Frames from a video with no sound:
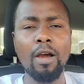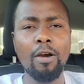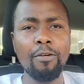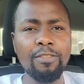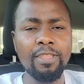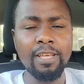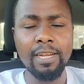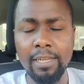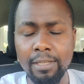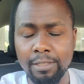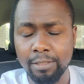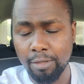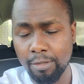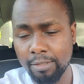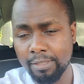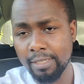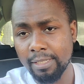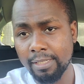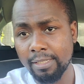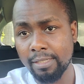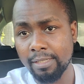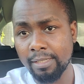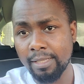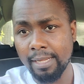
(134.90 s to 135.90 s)
of the
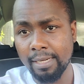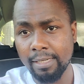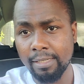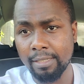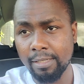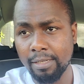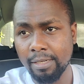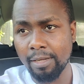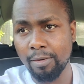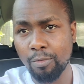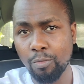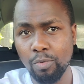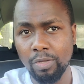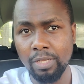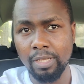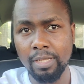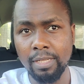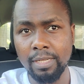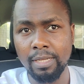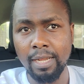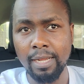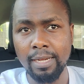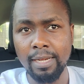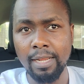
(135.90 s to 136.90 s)
resources that
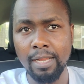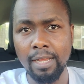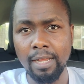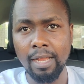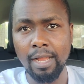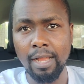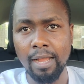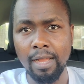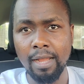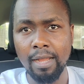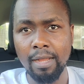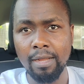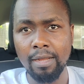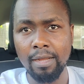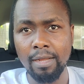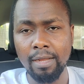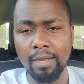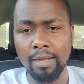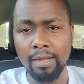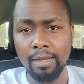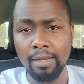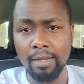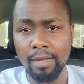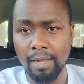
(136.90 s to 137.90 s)
we can
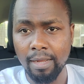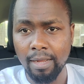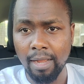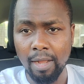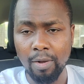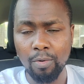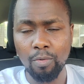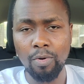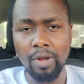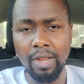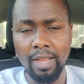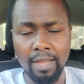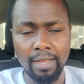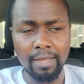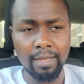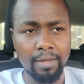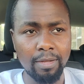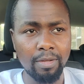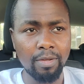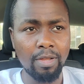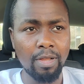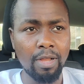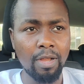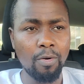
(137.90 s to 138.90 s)

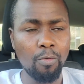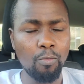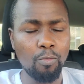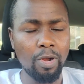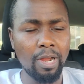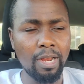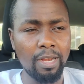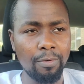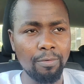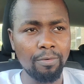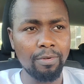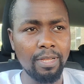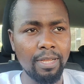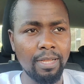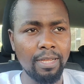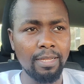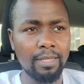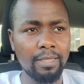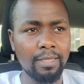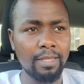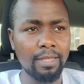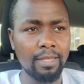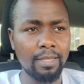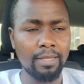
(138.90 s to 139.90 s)
acquire while we are
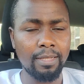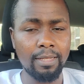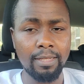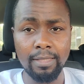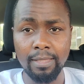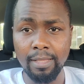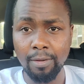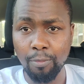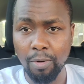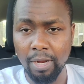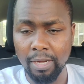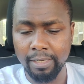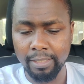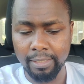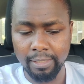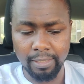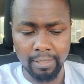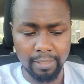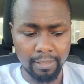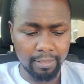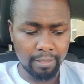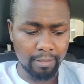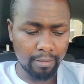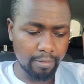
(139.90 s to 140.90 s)
in the
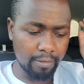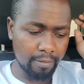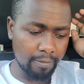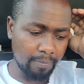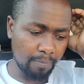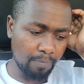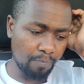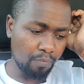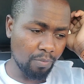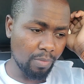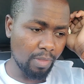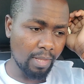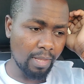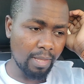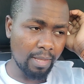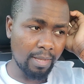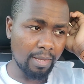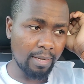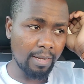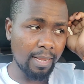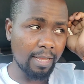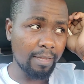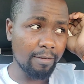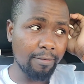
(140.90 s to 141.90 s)
West. You know,
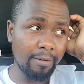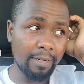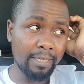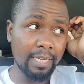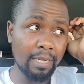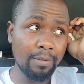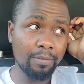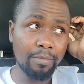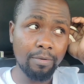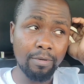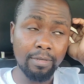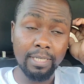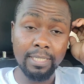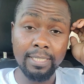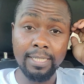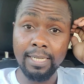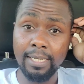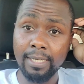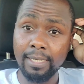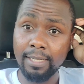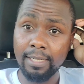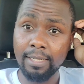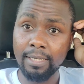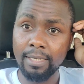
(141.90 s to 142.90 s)
like for example,
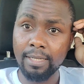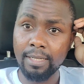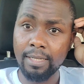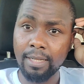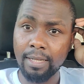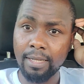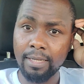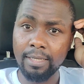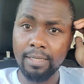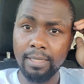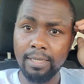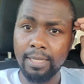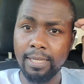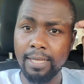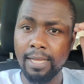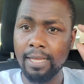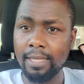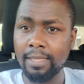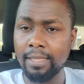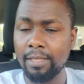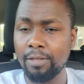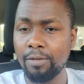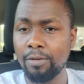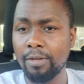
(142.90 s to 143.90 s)
recently
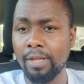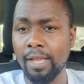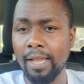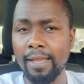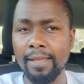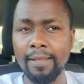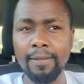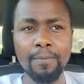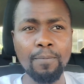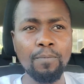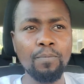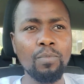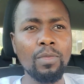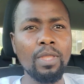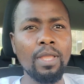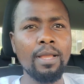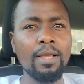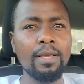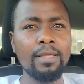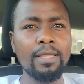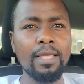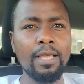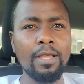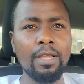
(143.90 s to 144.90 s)
here in the UK,
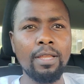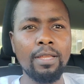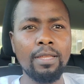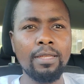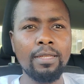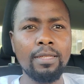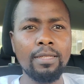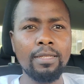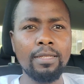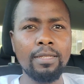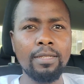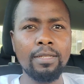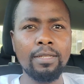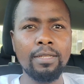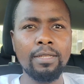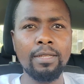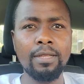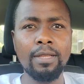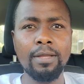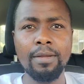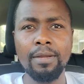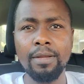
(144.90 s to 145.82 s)
they